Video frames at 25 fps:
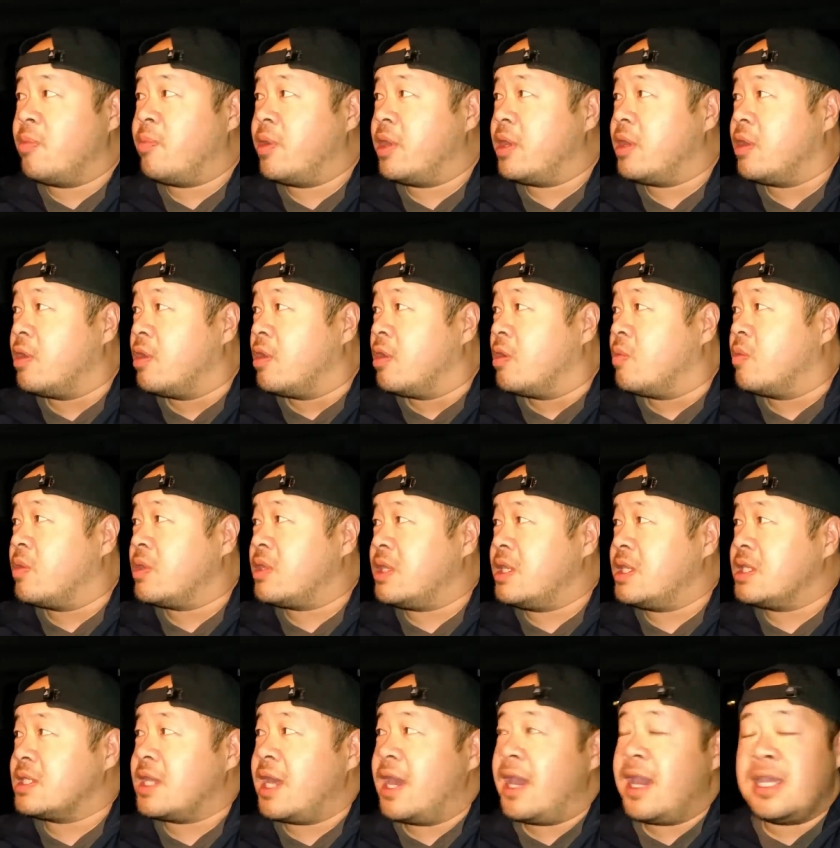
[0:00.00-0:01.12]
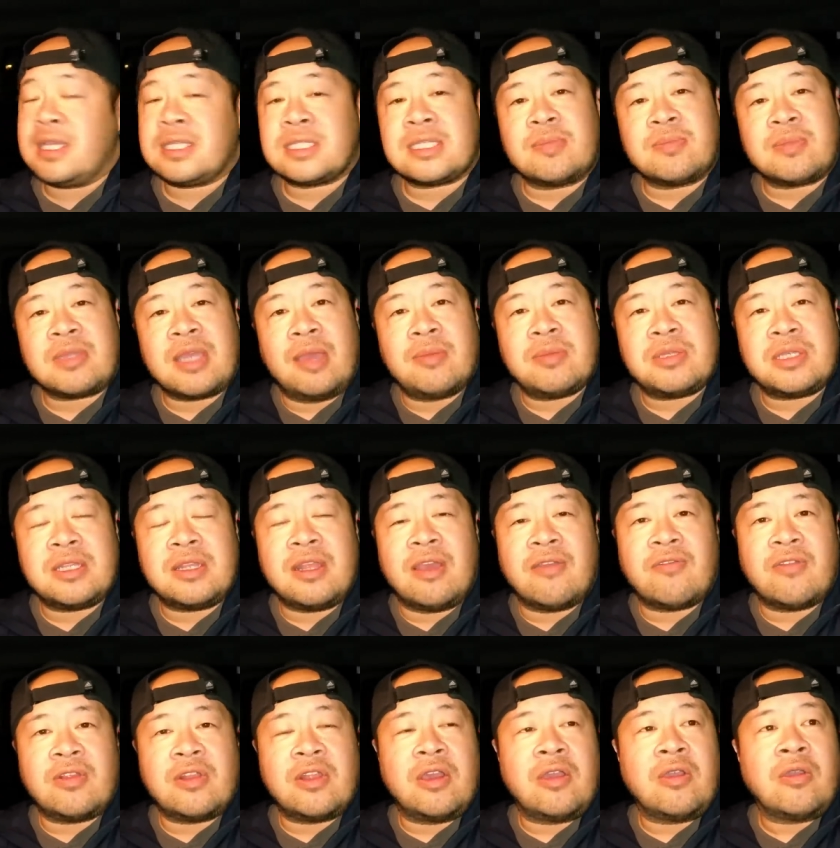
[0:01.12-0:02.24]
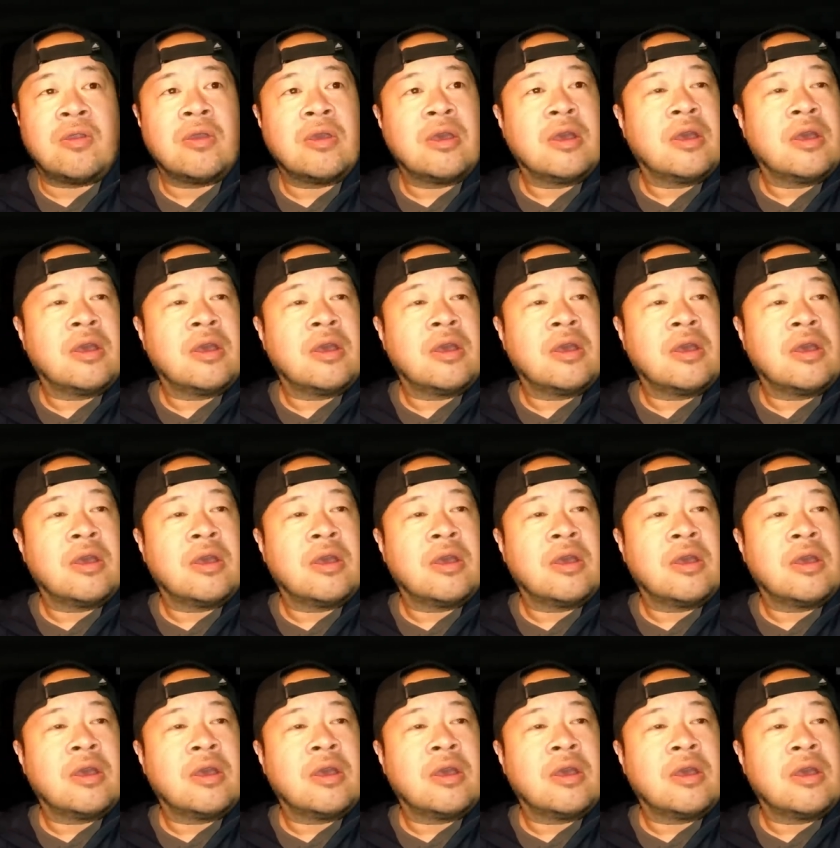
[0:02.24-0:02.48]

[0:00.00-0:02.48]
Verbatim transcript: But with these guys, sometimes you never know.